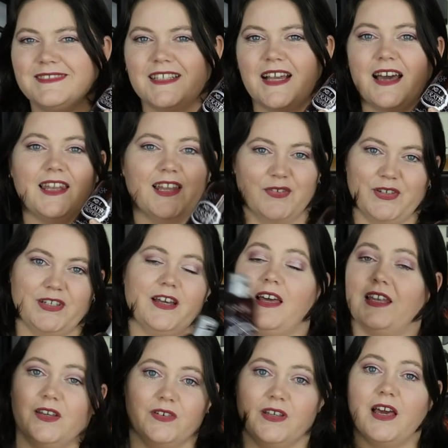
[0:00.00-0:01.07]
yeah, I love it.
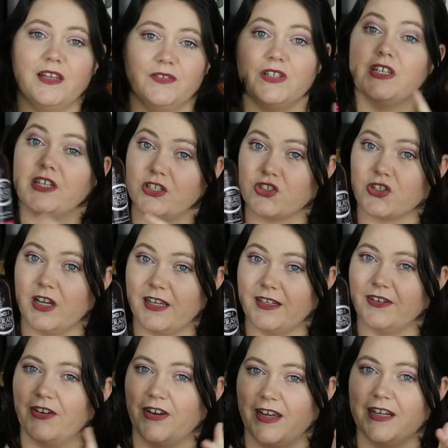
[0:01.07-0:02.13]
I love it. I love it. You gotta try it.
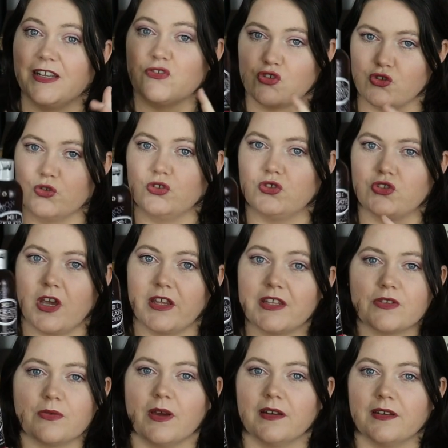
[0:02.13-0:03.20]
All right. It's good. Try
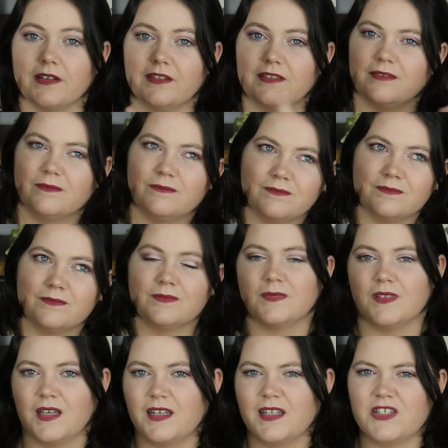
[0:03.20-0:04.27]
this one.
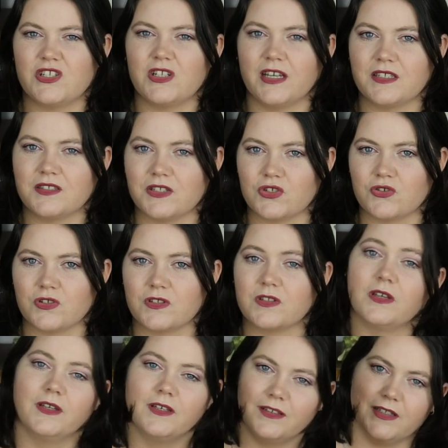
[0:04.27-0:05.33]
Unless you like
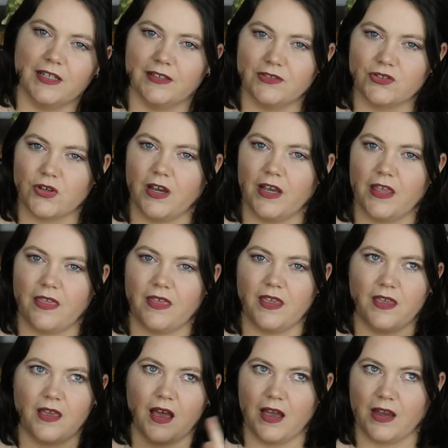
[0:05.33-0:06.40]
citrus, then try
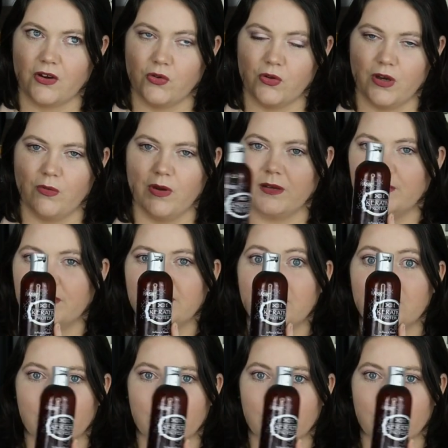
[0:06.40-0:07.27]
the argan oil one, but